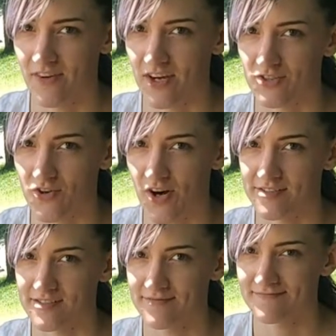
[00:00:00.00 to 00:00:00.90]
Fingers
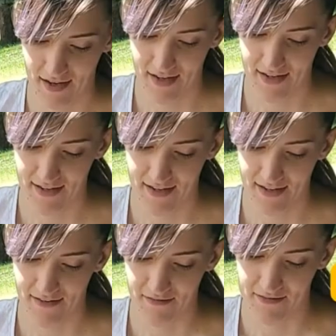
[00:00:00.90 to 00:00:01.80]
crossed.
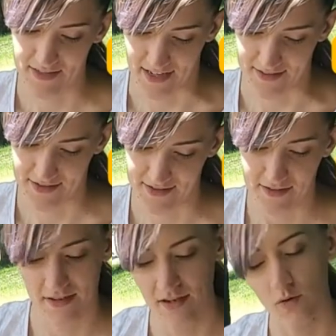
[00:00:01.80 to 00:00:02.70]
6.
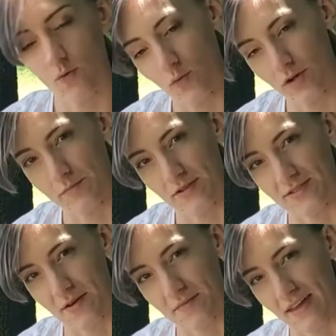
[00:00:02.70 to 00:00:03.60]
Would burn
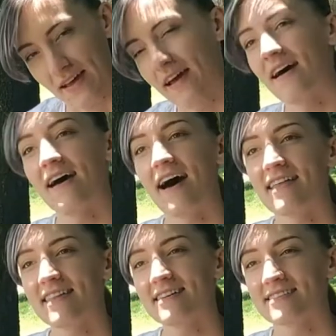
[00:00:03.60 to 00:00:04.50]
something.
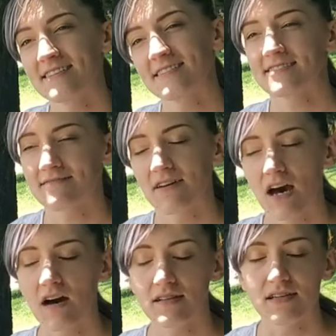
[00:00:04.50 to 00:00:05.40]
This is
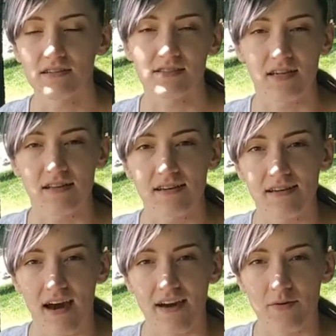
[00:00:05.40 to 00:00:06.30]
a little
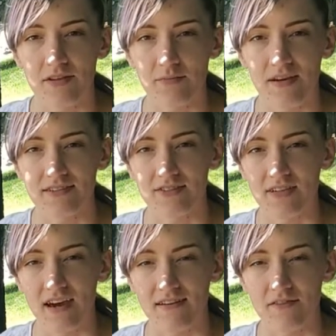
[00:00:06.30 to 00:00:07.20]
silly, I will admit, to
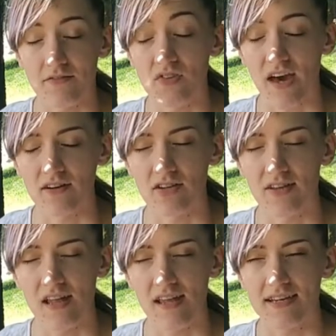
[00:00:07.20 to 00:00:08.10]
kind of tackle
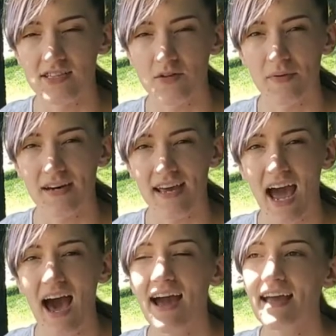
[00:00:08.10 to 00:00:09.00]
on the list, but
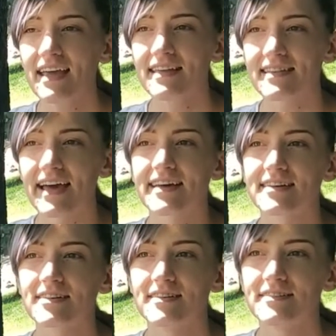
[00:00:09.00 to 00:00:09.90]
I like